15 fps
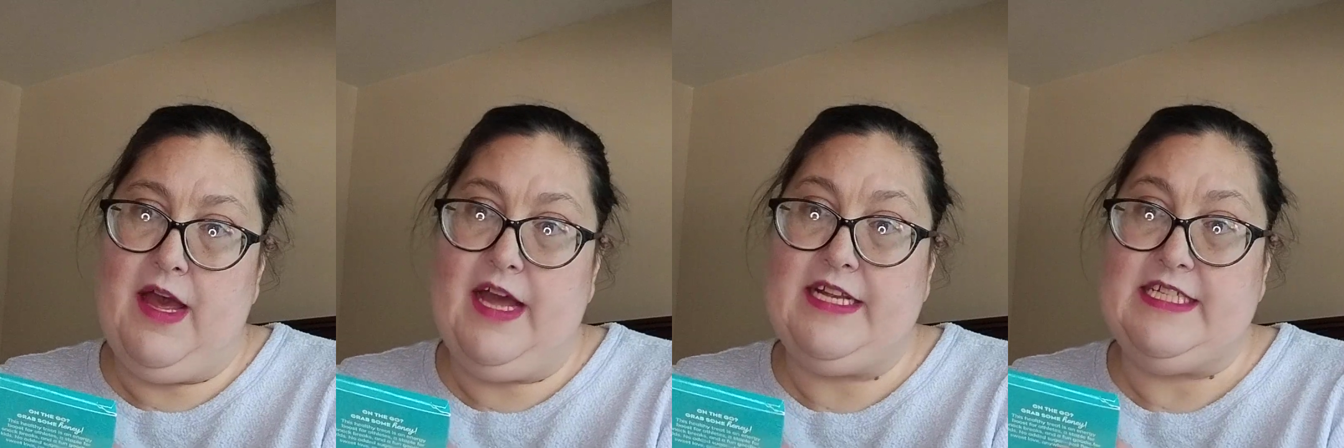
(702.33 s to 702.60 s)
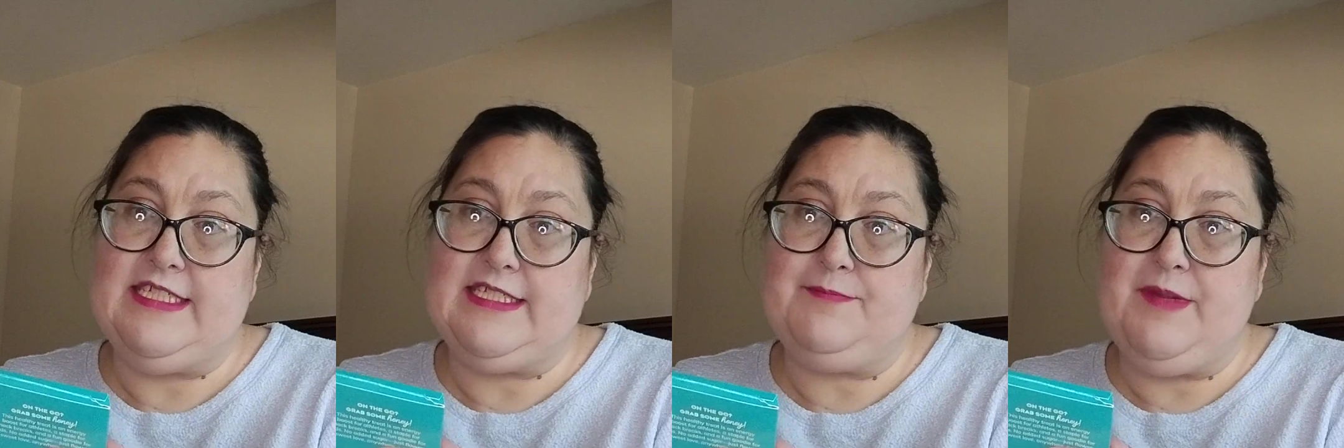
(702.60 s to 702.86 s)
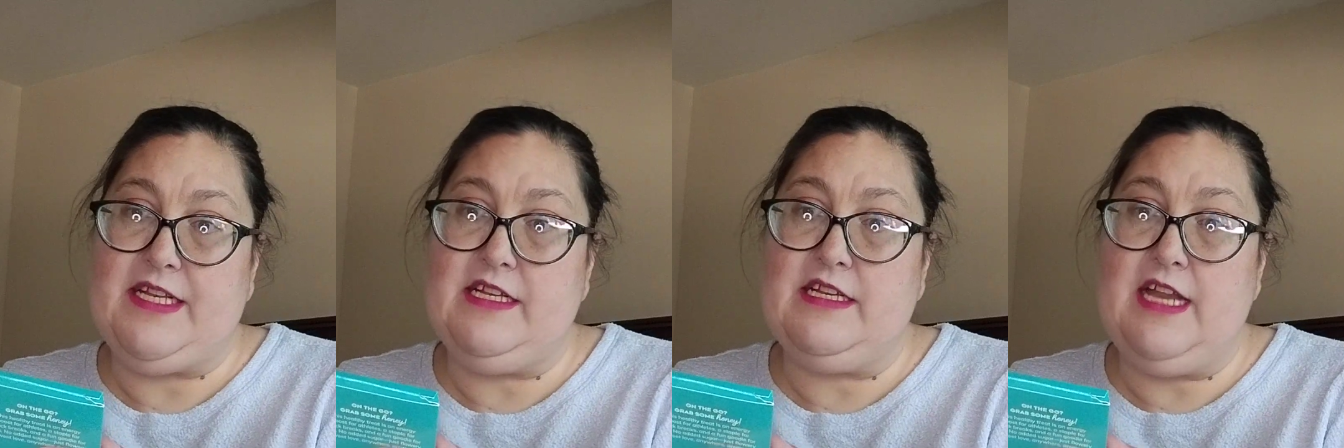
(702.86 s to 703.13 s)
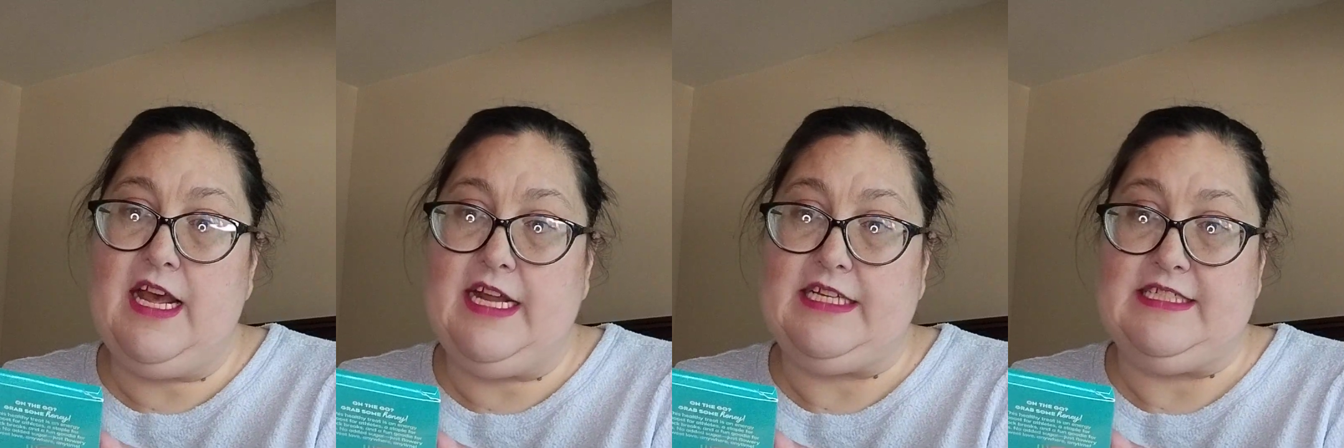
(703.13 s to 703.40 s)
Honey
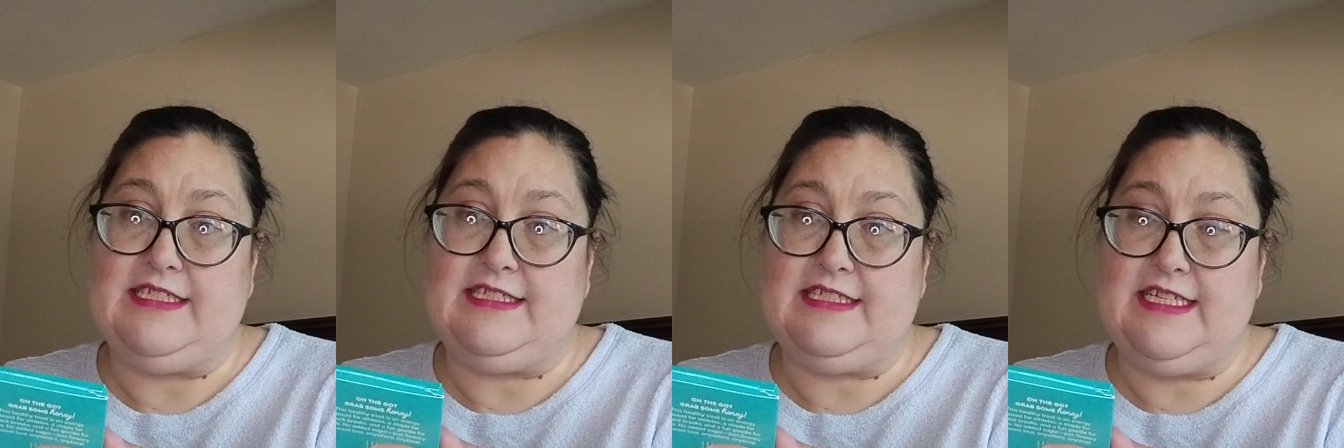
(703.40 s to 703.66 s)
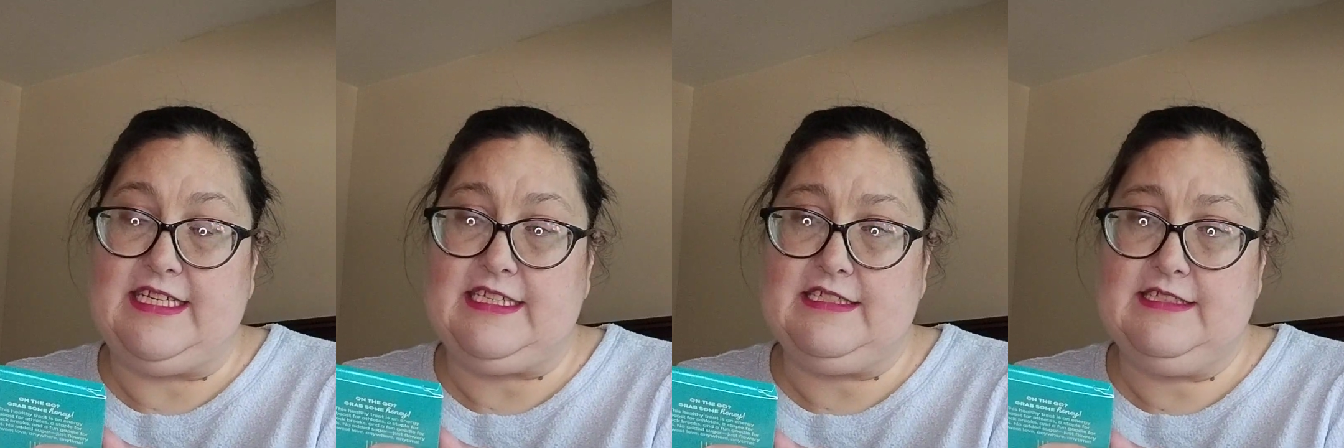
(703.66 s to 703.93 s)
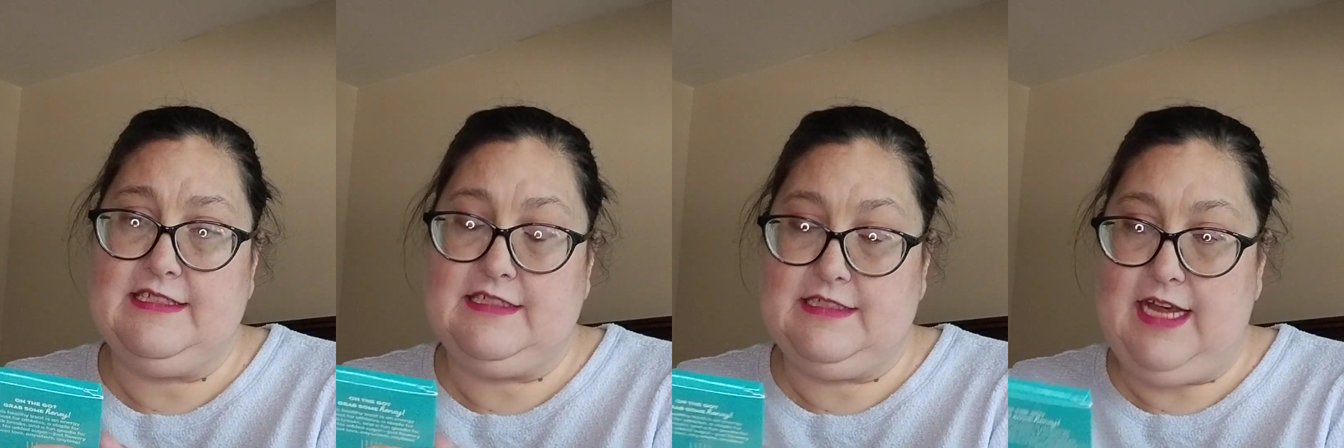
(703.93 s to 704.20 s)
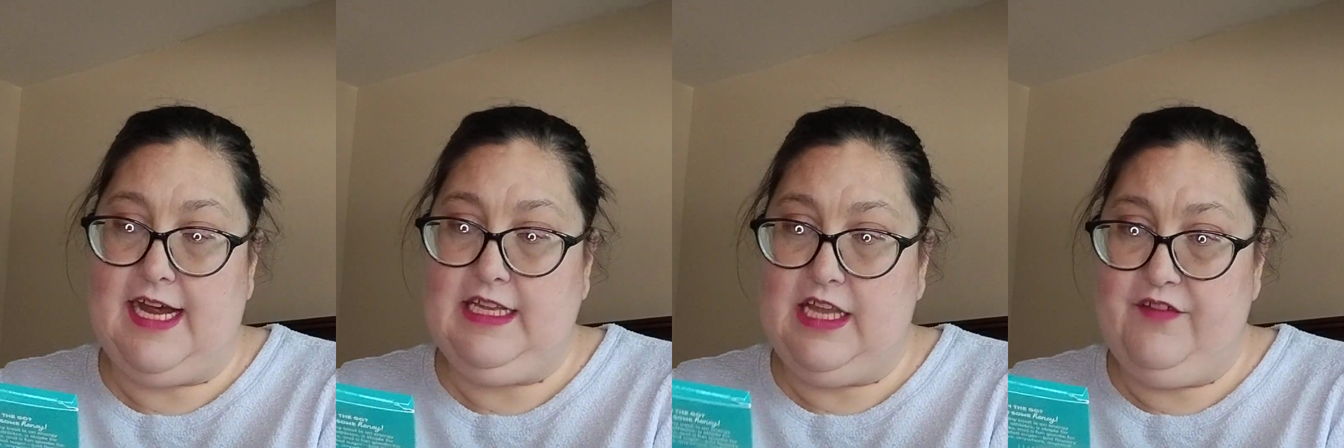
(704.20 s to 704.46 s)
Smitten Honey
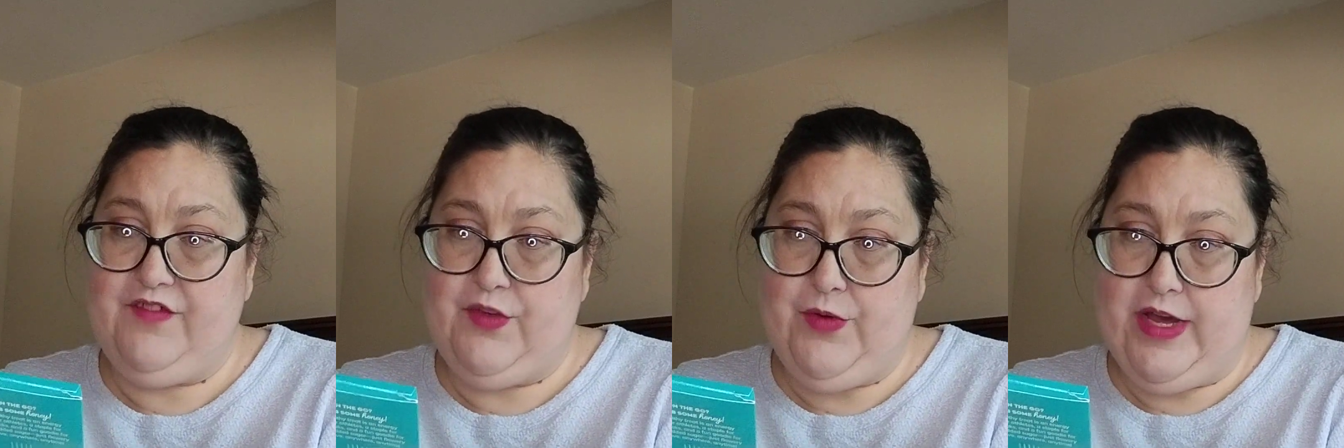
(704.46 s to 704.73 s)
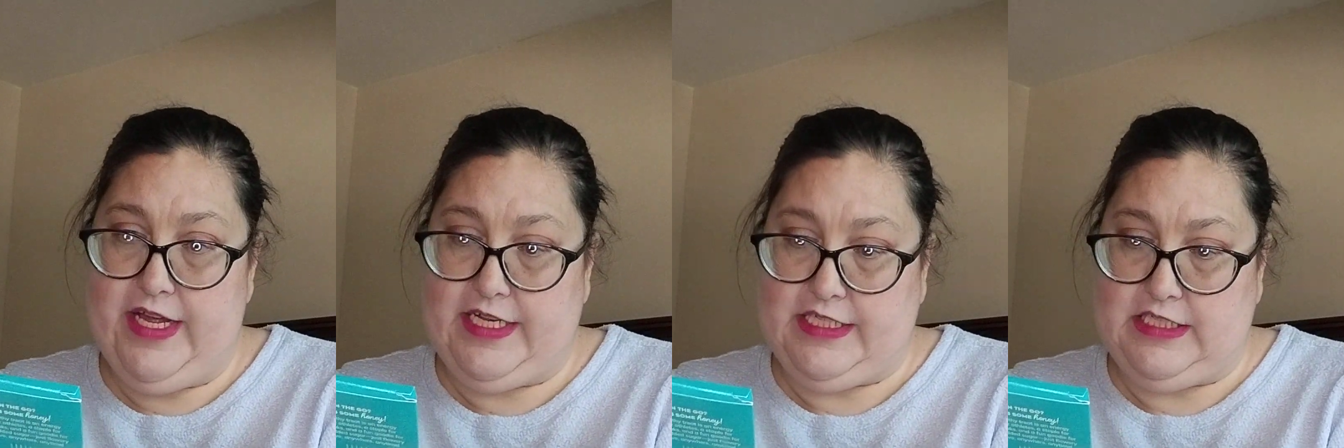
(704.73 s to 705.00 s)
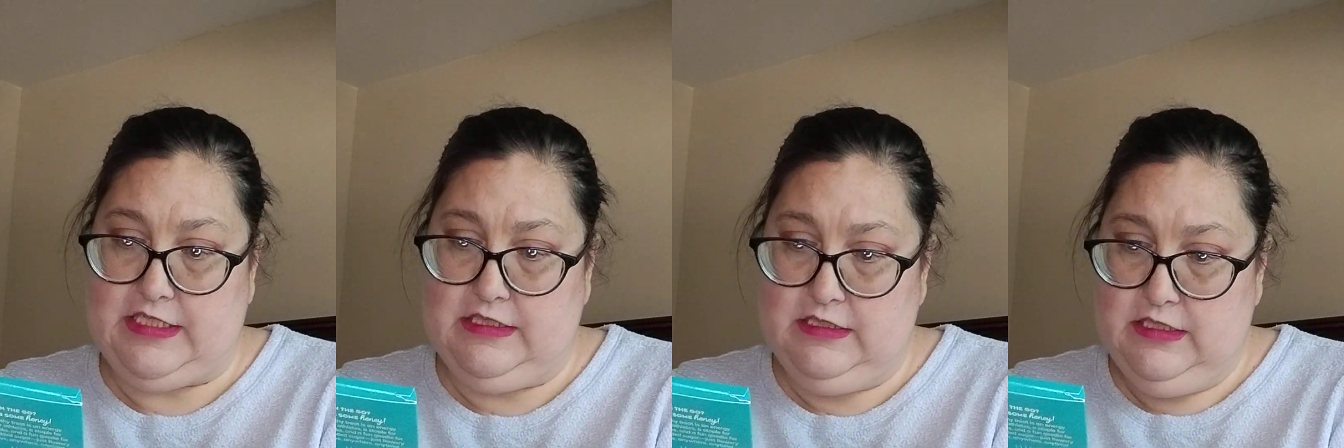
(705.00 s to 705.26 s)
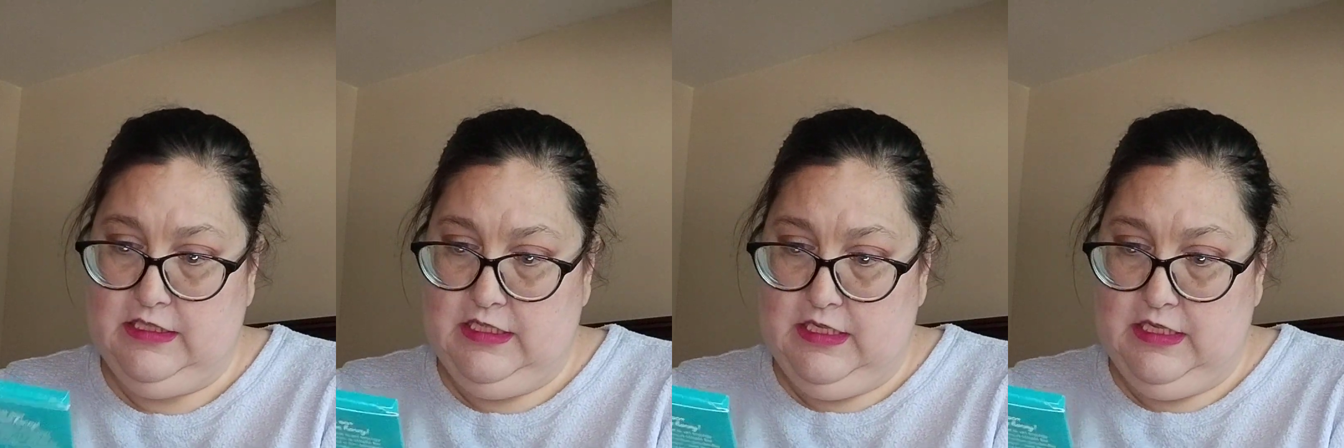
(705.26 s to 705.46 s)
Sticks. I love you, honey.